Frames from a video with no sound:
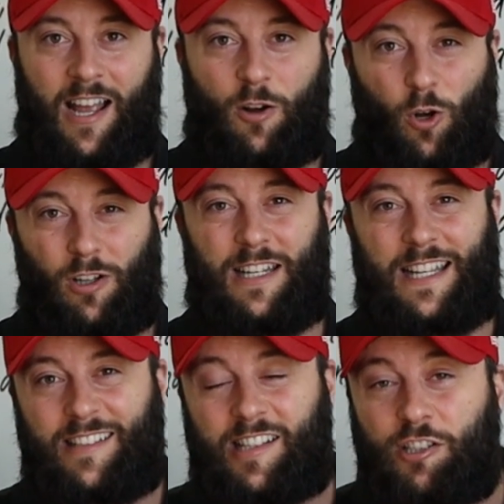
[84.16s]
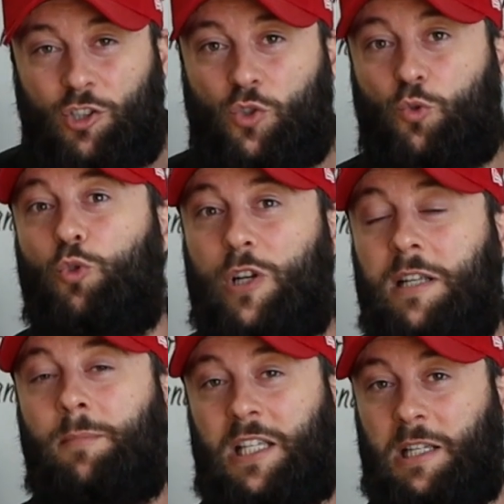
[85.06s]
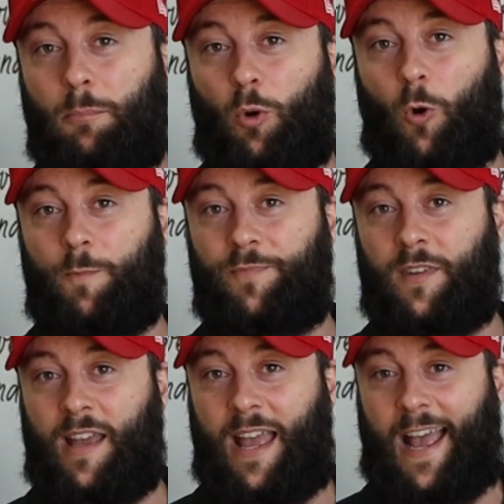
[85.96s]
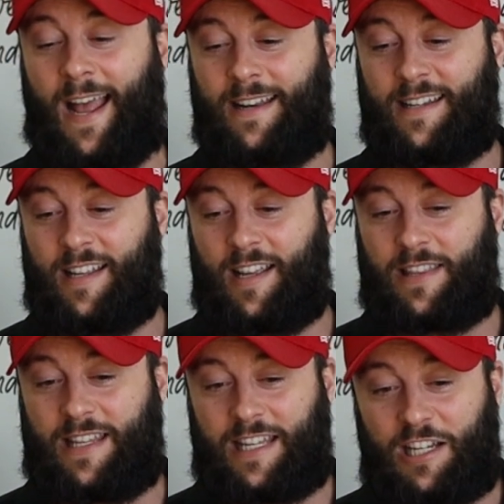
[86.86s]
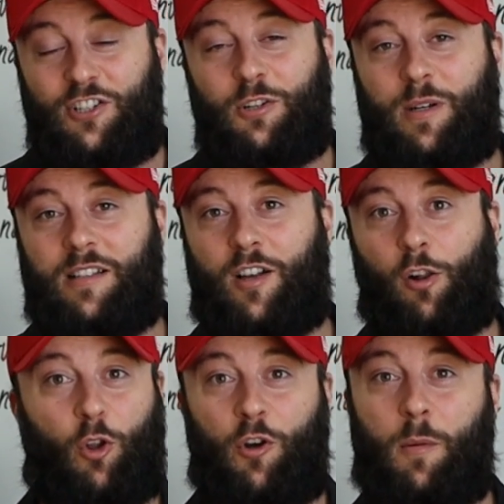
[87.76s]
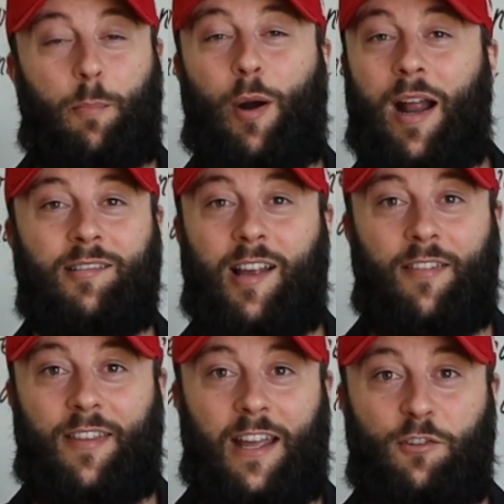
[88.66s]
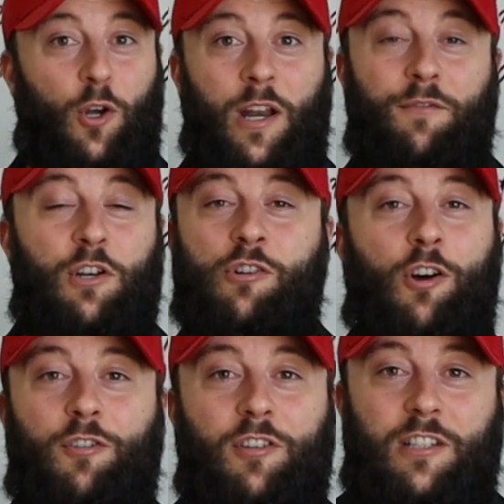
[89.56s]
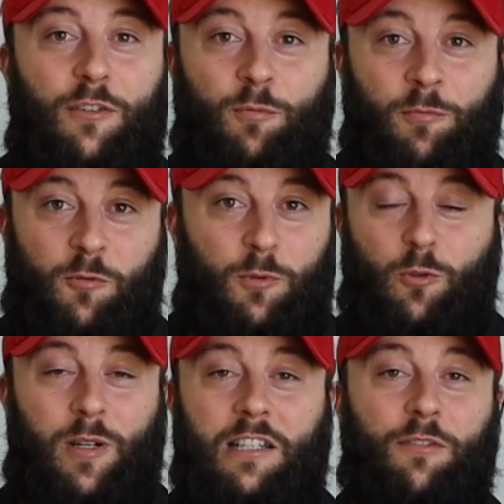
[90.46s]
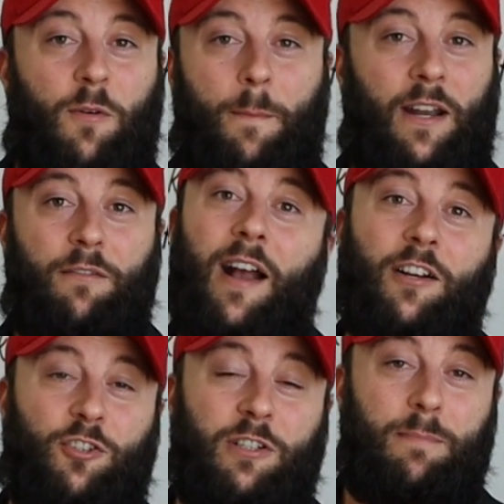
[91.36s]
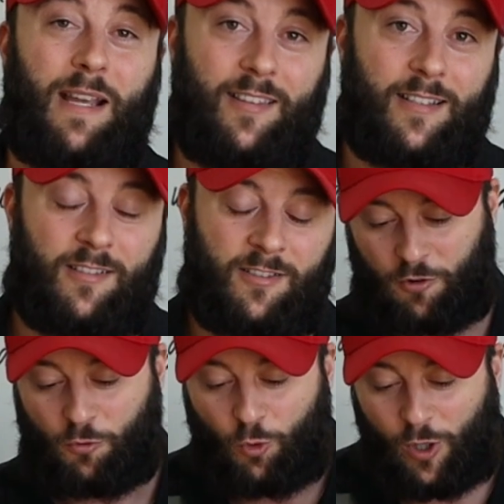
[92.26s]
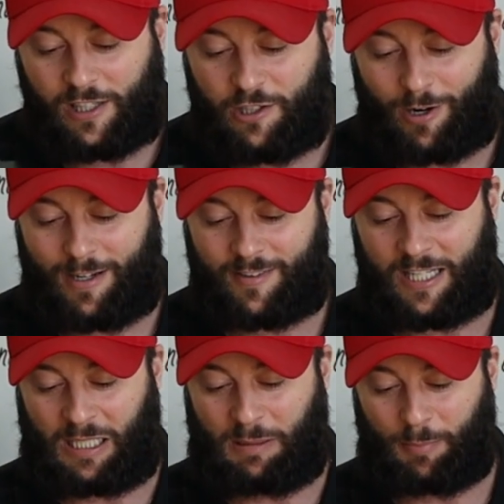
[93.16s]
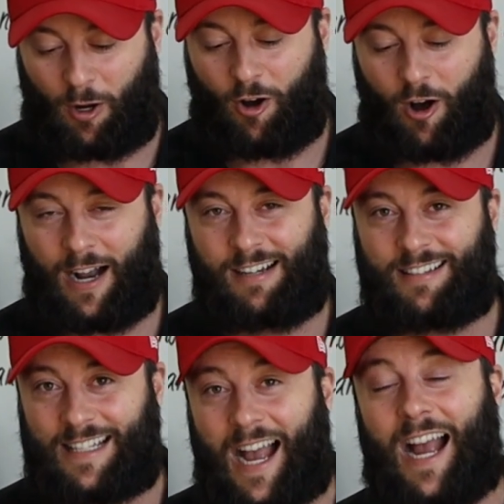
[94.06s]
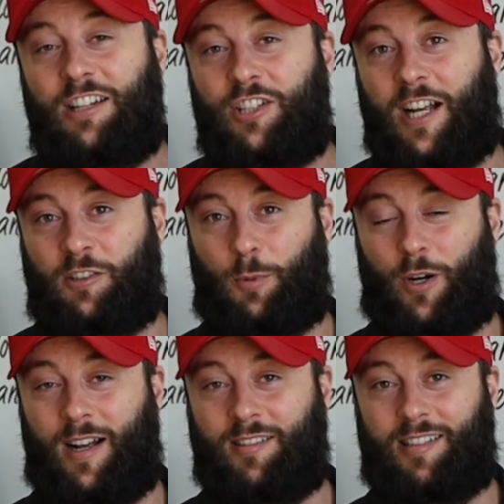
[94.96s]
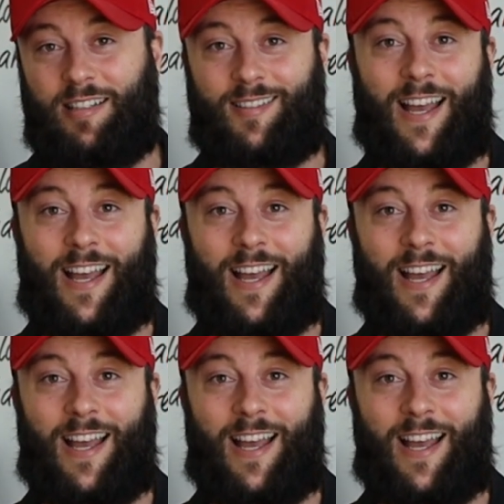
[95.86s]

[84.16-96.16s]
quality is extremely important. And the issue is a lot of the brands out there don't even know the difference between different manufacturing methods. The really great thing behind the TheAgeHack's products is